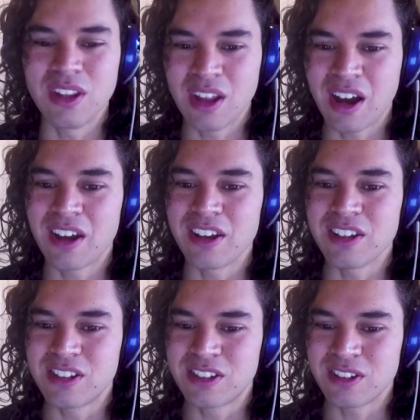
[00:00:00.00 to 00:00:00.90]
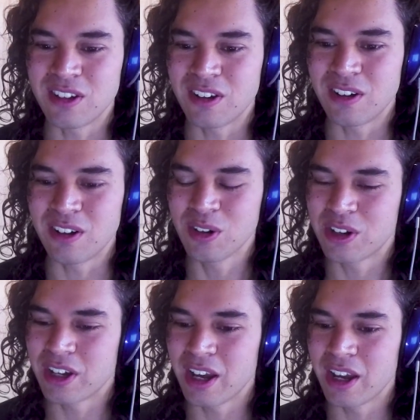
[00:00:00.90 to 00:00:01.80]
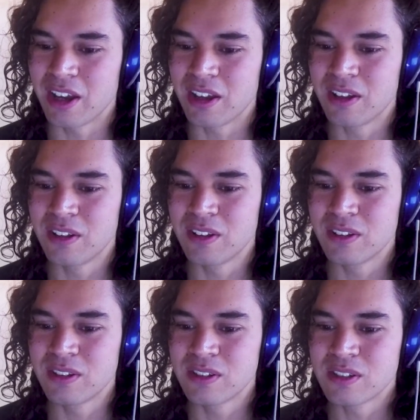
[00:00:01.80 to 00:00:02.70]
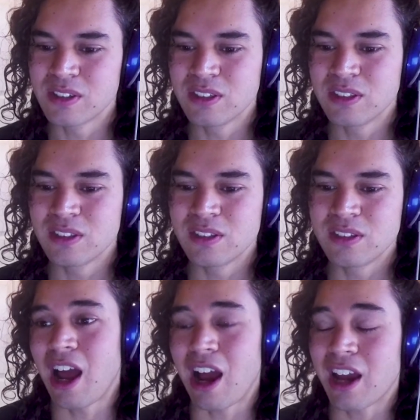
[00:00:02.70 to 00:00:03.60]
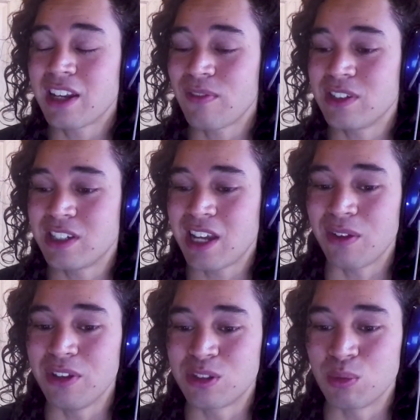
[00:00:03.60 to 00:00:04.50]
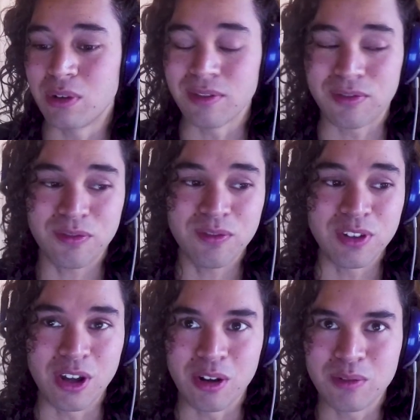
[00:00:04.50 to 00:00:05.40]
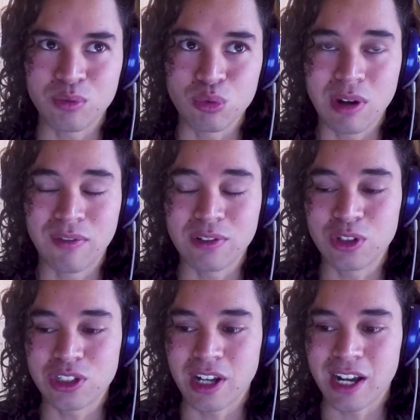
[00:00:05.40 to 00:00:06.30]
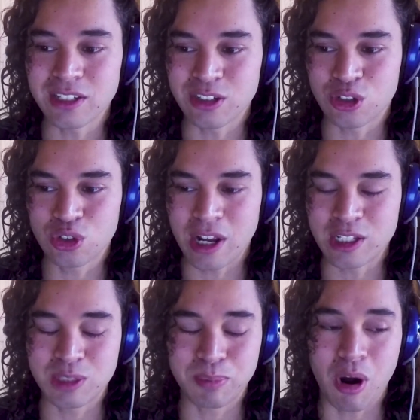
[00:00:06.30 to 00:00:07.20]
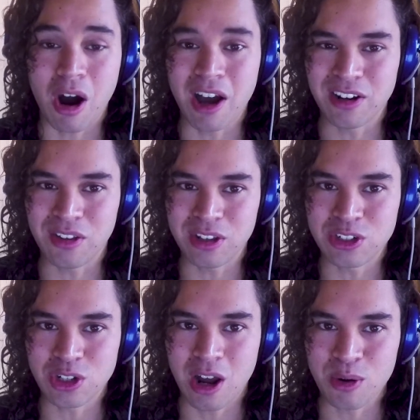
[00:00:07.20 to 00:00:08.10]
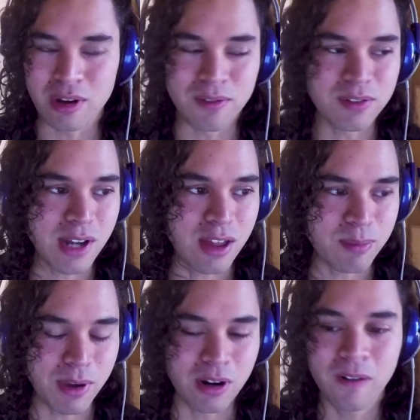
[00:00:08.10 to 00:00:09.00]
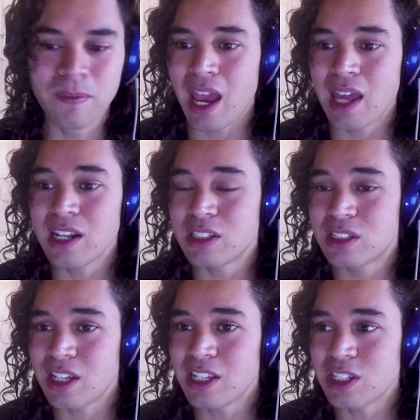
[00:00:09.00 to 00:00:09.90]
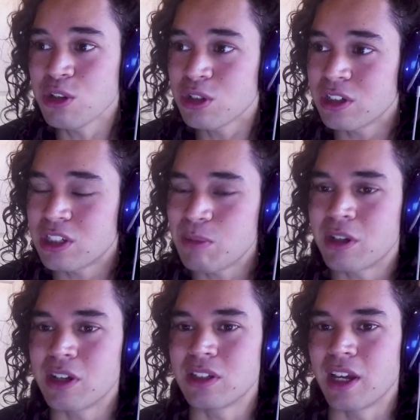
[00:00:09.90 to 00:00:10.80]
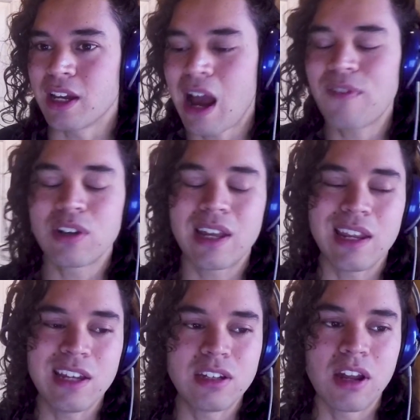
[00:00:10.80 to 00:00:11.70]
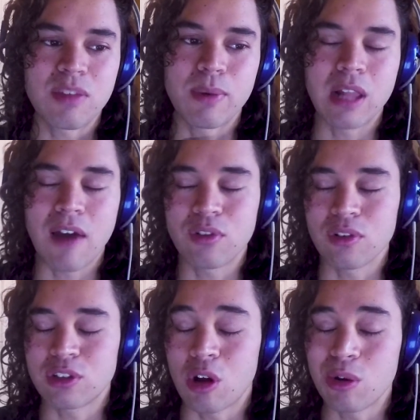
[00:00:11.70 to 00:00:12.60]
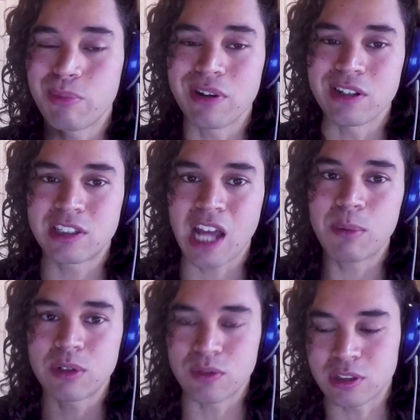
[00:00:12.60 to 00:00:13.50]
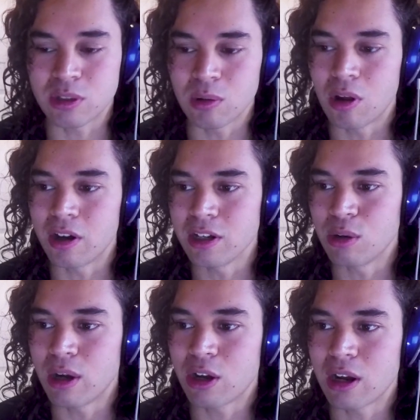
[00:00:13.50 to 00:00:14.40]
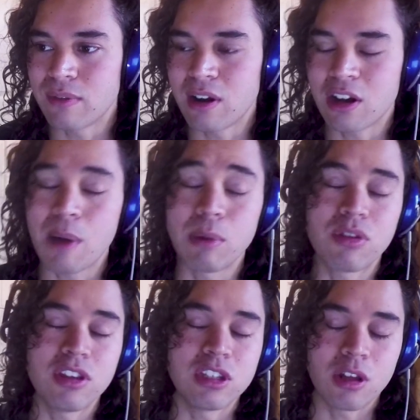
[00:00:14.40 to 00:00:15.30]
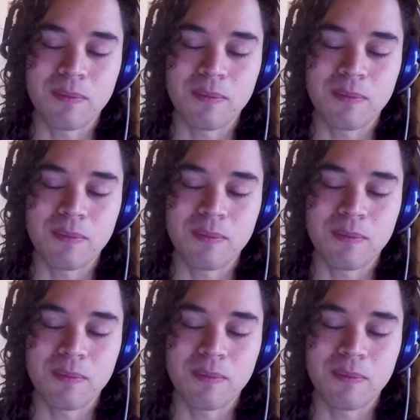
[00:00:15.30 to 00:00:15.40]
Nice. Okay. I can definitely see how this would have, you know, revolutionized and spawned the genre of death metal. And it's interesting to see because, like, after getting into death metal, after it's already been established for so long, you know, I kind of come in with these